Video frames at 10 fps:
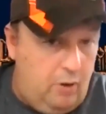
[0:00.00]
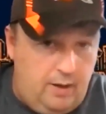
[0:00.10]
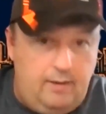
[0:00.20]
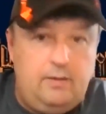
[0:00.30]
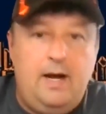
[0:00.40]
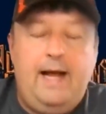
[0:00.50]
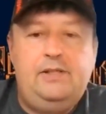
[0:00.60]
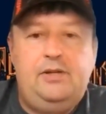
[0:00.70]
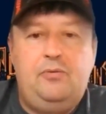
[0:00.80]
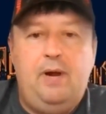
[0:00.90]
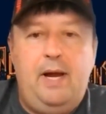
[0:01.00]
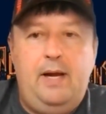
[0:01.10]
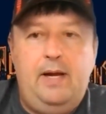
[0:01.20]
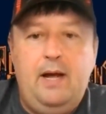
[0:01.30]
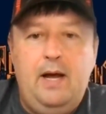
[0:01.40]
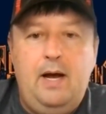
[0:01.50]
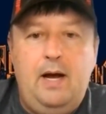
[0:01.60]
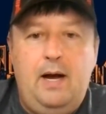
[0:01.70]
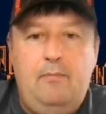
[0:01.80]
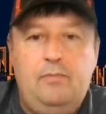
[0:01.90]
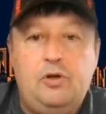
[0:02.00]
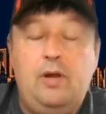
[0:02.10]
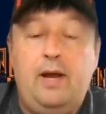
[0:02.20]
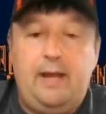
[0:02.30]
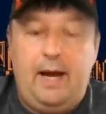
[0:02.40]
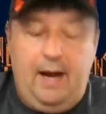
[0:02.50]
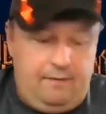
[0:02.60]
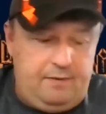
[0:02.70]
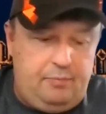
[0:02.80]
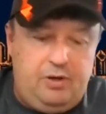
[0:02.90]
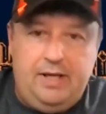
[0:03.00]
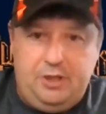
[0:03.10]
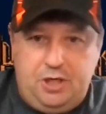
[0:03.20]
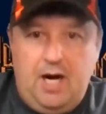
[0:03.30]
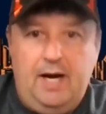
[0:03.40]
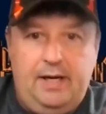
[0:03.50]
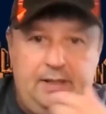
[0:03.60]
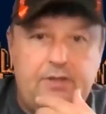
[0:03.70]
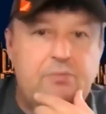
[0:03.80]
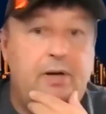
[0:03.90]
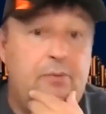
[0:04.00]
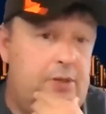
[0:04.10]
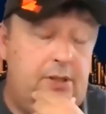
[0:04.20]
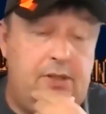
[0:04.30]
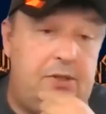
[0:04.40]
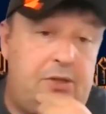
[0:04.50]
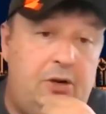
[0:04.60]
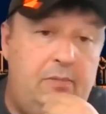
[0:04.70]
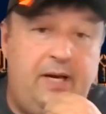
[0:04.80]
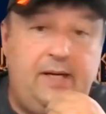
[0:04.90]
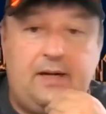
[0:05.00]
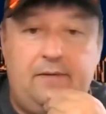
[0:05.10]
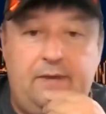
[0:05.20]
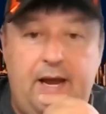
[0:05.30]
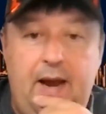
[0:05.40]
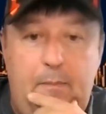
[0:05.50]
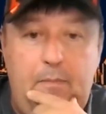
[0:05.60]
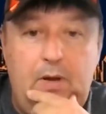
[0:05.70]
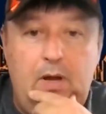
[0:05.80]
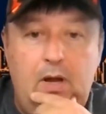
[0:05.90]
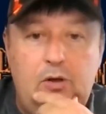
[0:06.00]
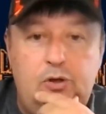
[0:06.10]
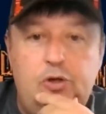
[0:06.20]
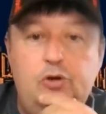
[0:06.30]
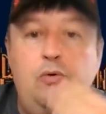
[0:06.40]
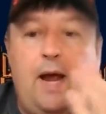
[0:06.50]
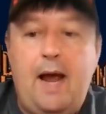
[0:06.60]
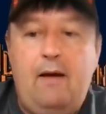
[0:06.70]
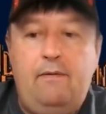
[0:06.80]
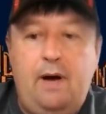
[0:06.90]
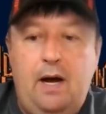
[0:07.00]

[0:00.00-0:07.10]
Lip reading: won last week. So they have to play the Giants this week, which is going to be a tough game. Do you have